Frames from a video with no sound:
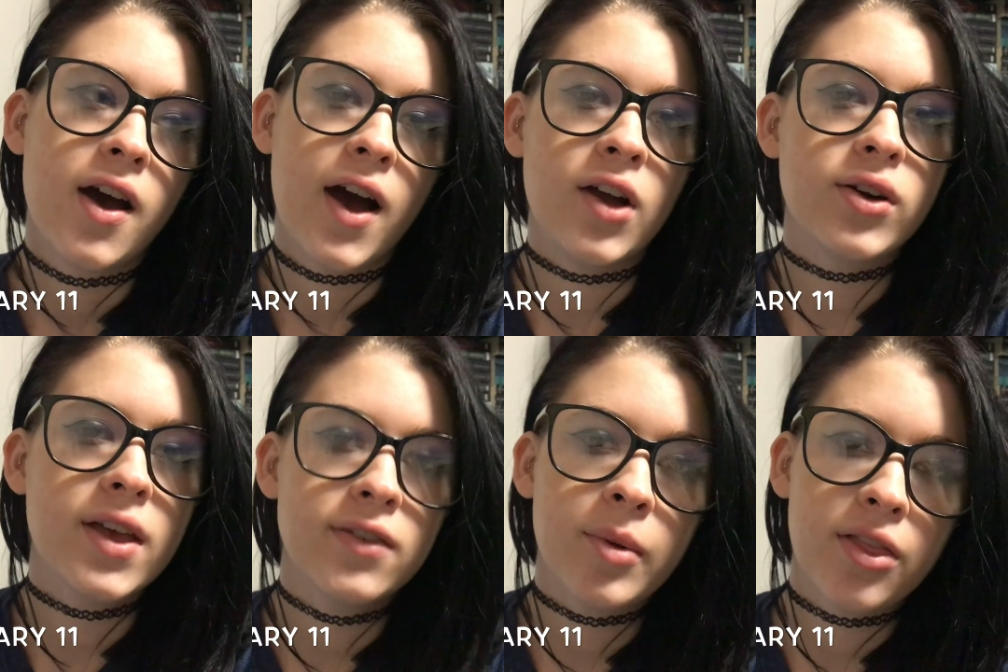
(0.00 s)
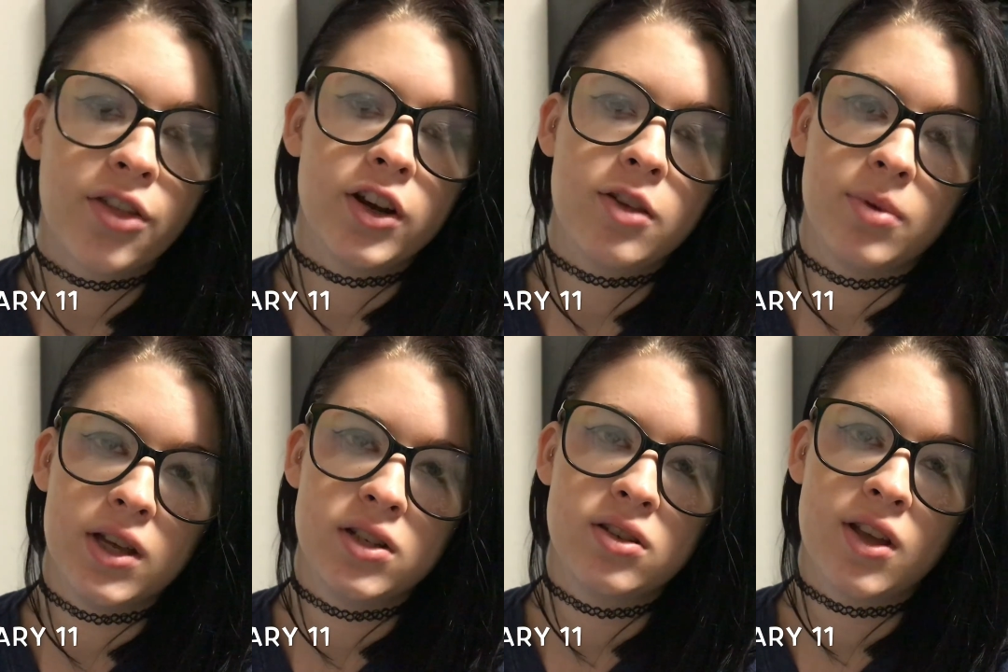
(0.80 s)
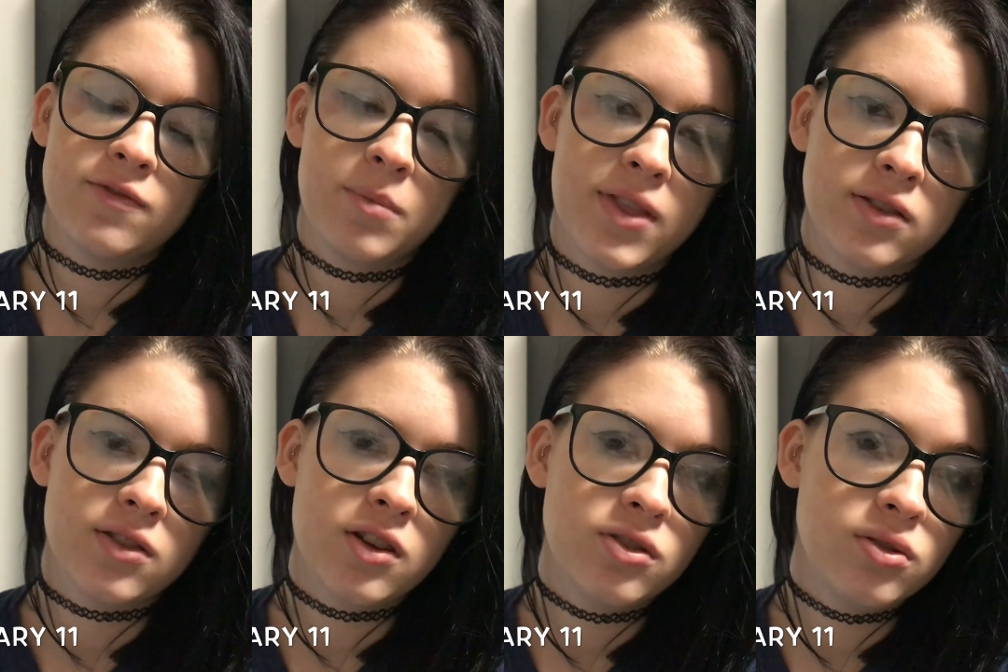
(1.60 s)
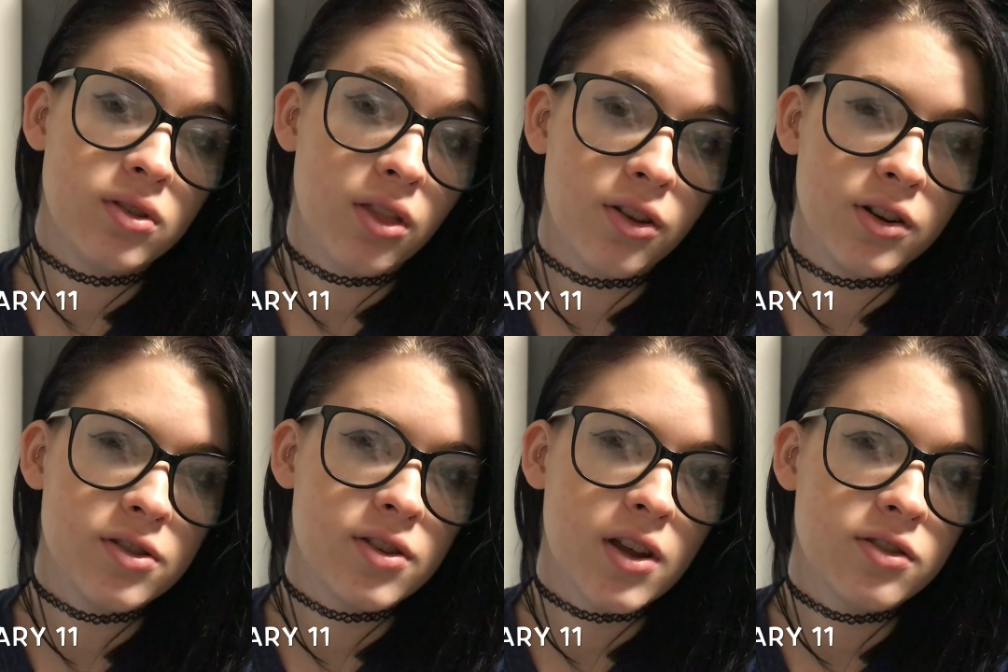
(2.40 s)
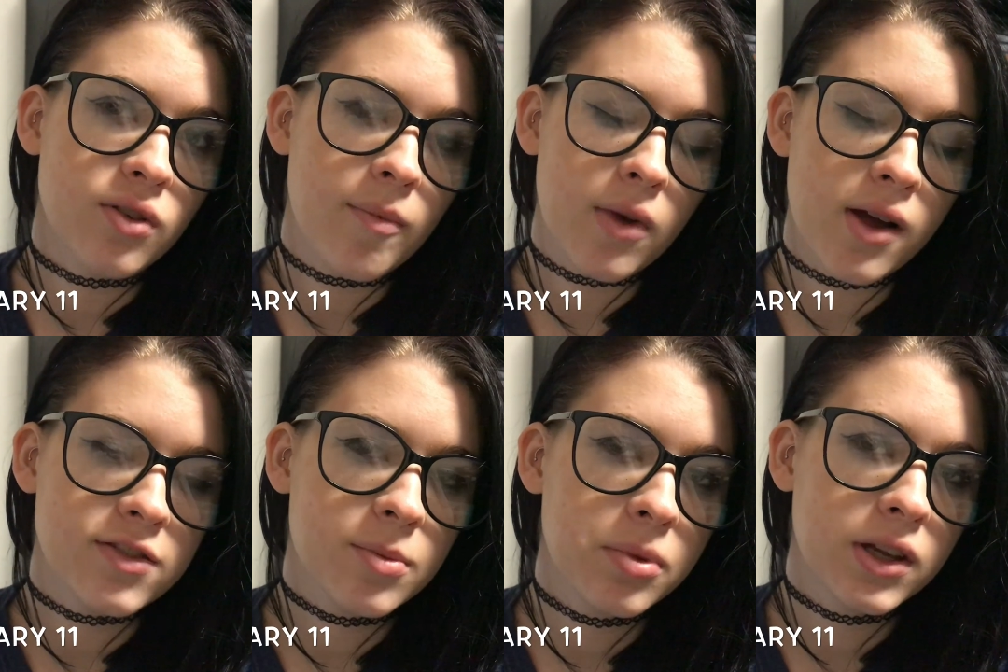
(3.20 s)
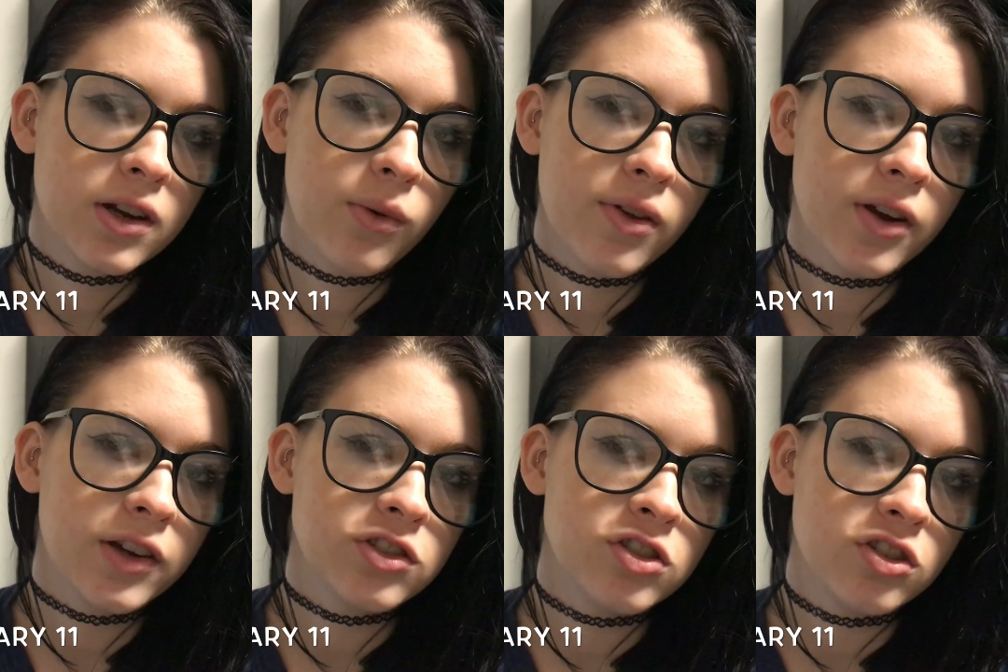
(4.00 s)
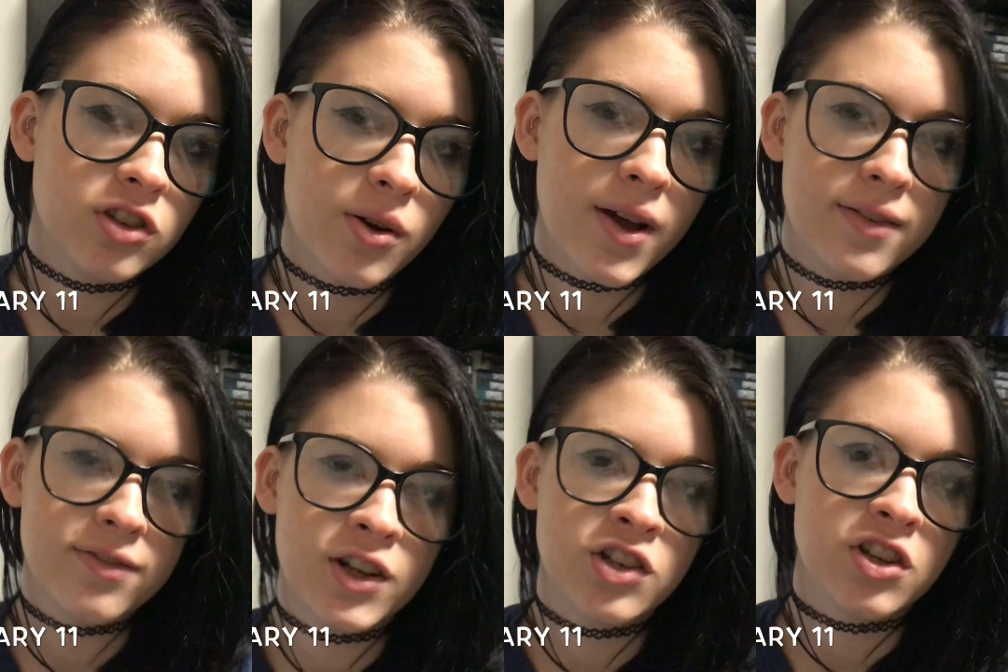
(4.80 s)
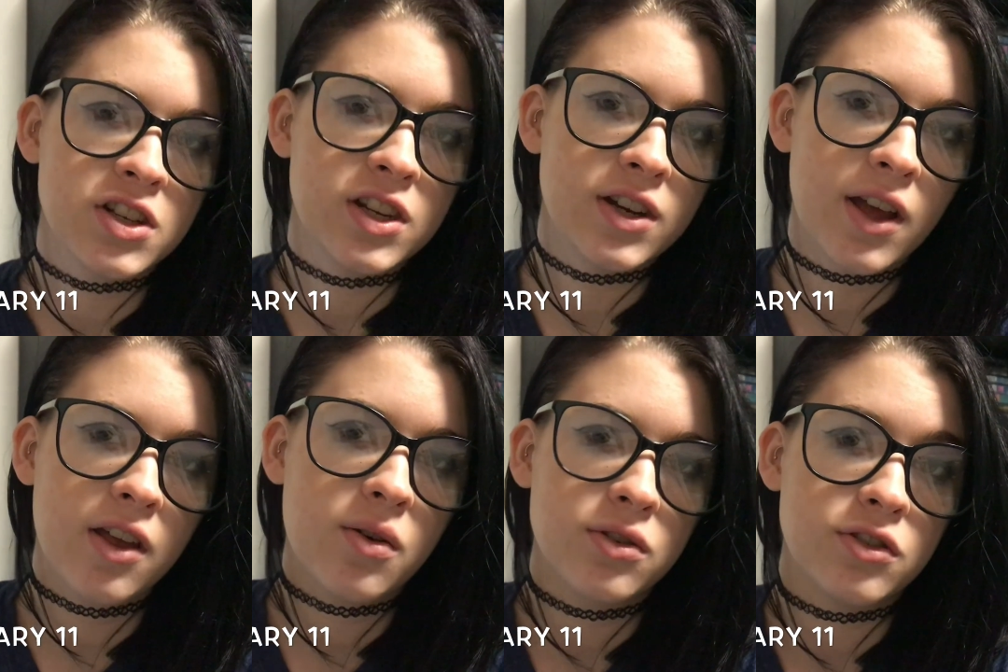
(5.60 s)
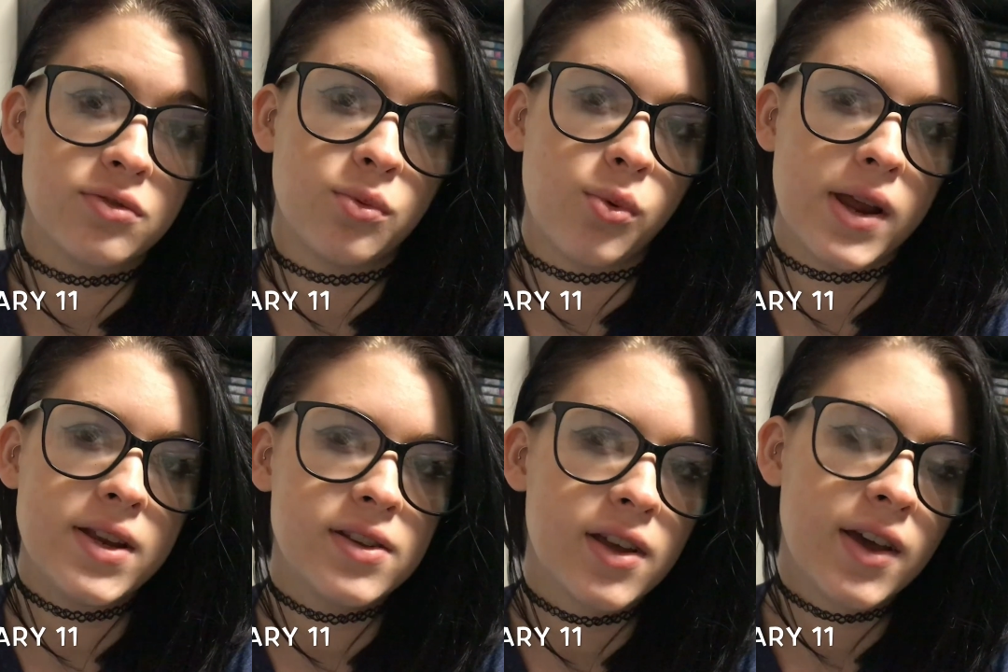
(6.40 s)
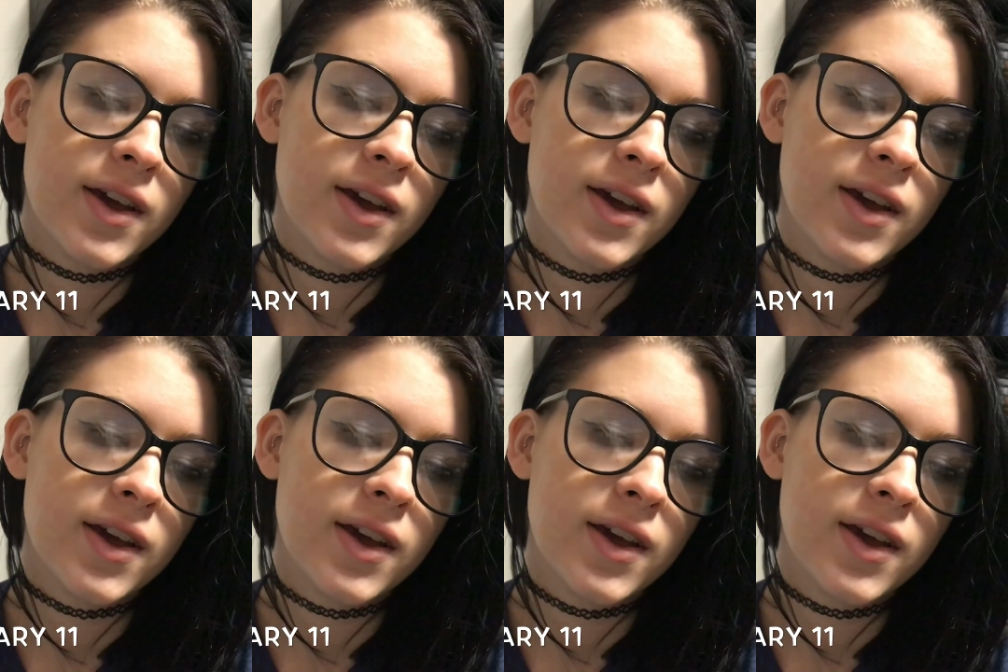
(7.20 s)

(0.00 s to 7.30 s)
I only have about 30 pages left, but that's not due till Thursday, so I'm contemplating whether I should just go ahead and finish it tonight or just wait,